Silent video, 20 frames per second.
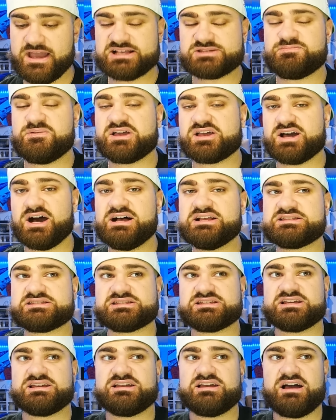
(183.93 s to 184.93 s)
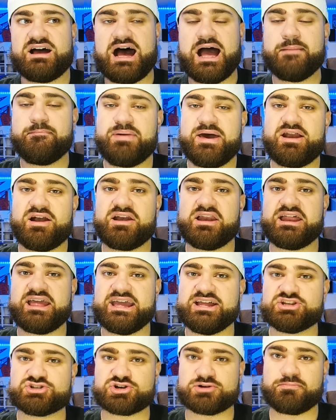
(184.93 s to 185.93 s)
is because I bet on an
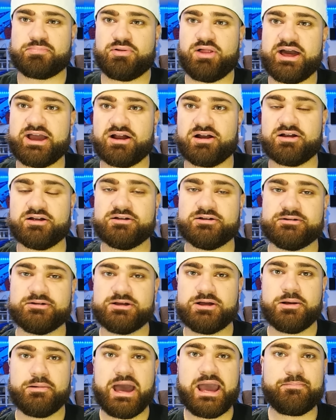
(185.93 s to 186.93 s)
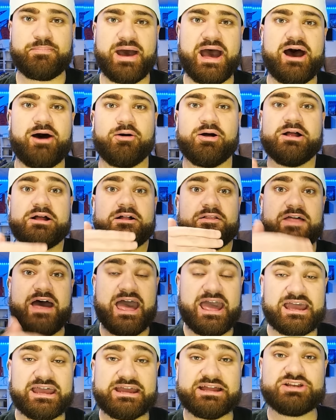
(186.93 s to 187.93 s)
injured player. Hey, pal,
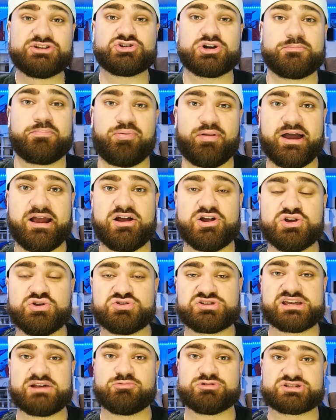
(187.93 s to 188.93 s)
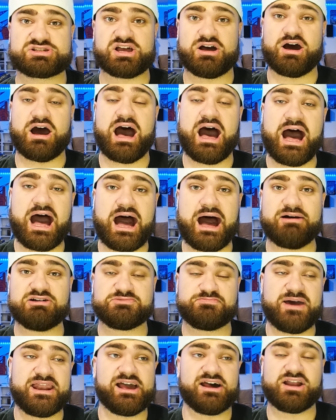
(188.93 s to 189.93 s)
that injured player who you said was I
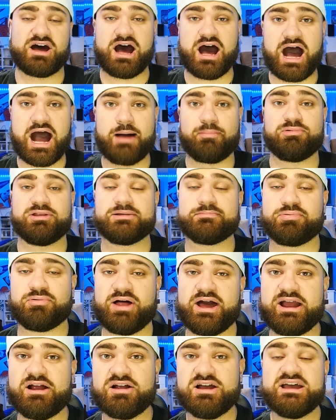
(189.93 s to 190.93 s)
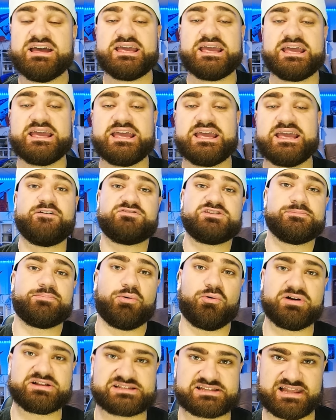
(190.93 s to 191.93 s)
was betting on a hobbling player, he had 50
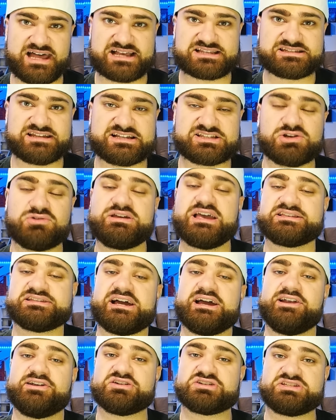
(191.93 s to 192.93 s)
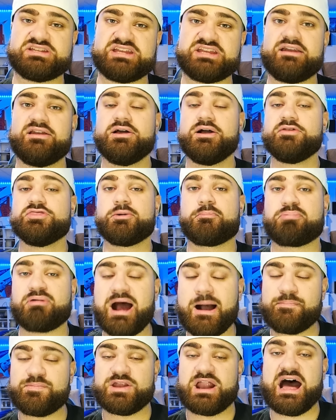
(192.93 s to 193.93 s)
points last night. So, yes, I understand the
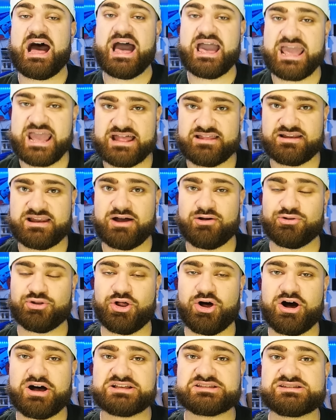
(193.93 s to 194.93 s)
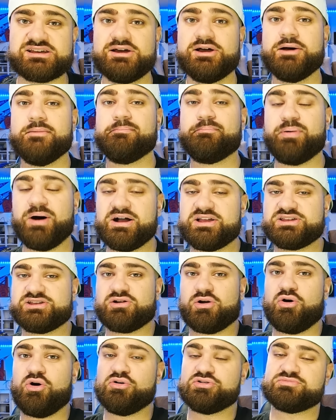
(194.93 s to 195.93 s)
prop that I handed out lost, but
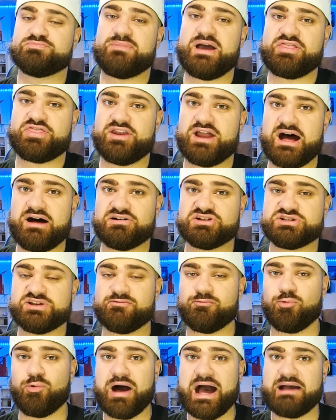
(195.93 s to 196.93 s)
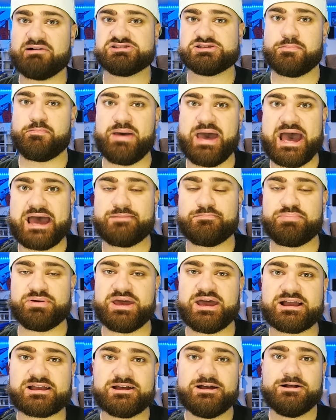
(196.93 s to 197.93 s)
your whole methodology of why it was a bad
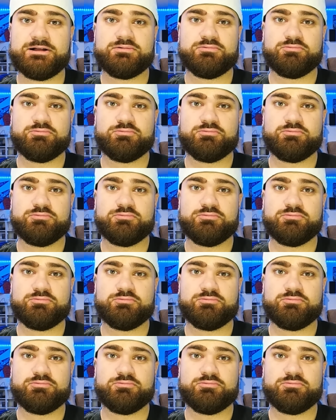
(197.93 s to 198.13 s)
pick